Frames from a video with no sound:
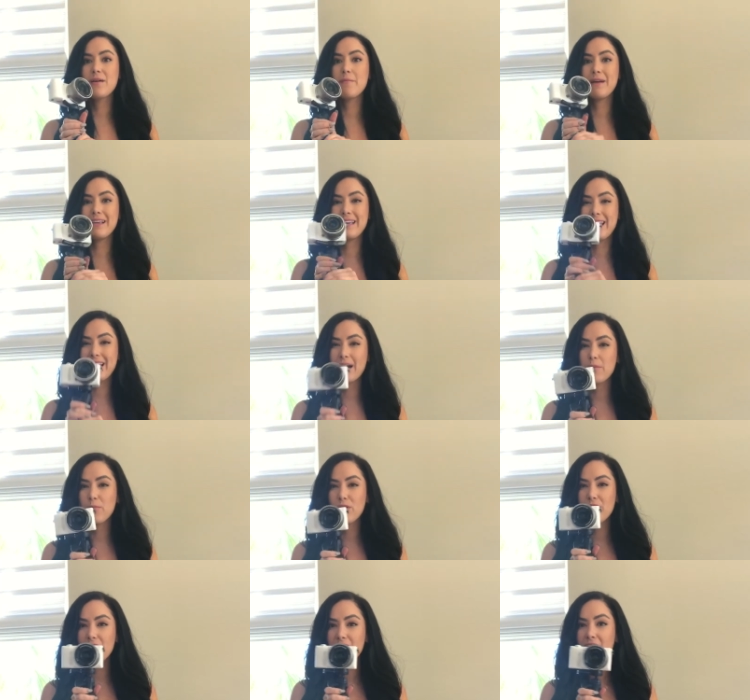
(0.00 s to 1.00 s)
my
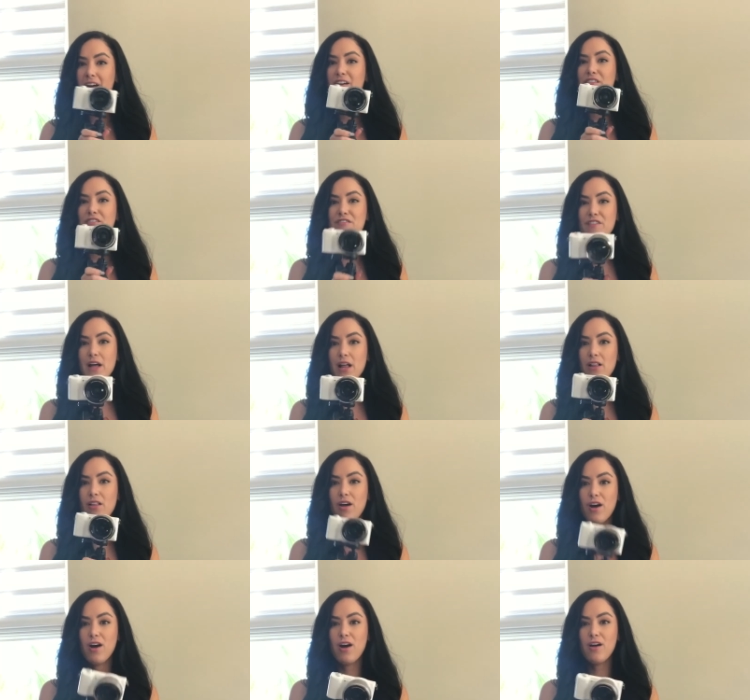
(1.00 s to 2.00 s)
camera
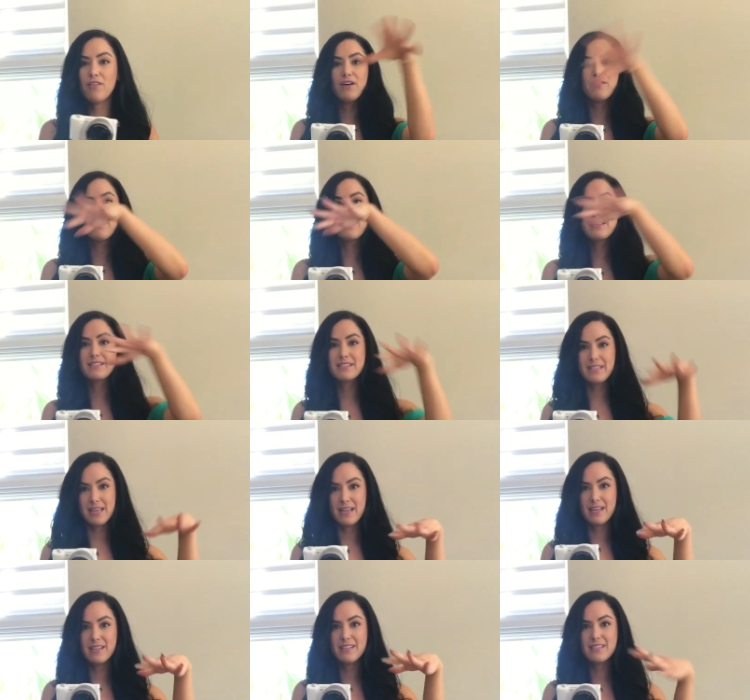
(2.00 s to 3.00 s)
fell off of the
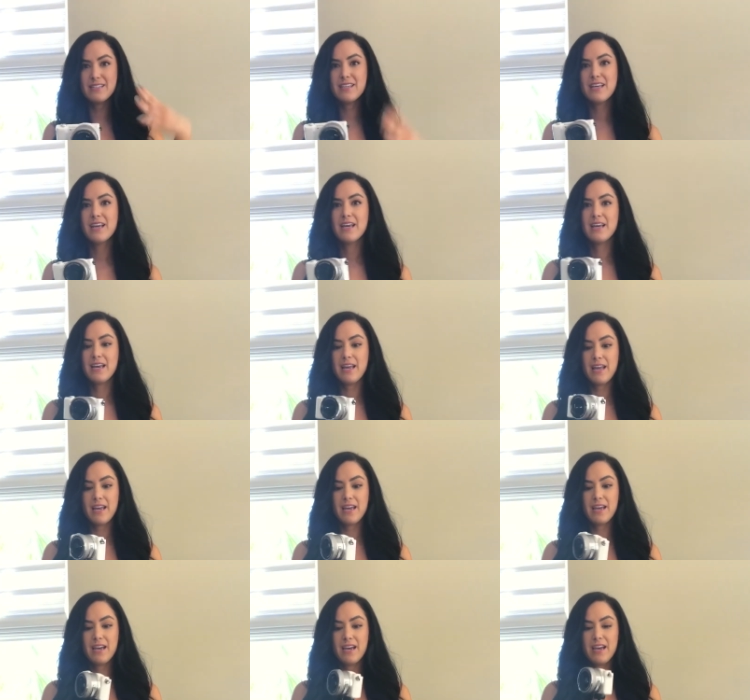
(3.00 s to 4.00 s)
stand
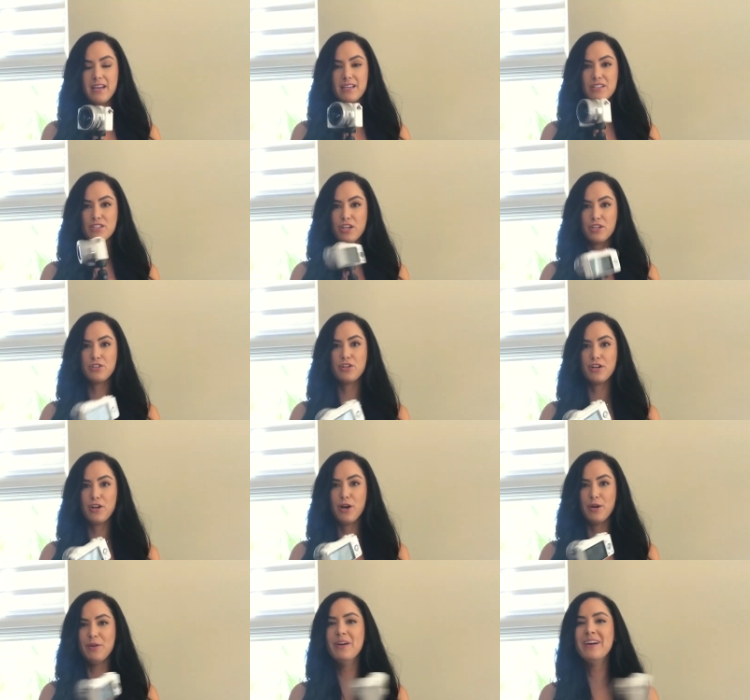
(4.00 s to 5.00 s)
and it's not turning on.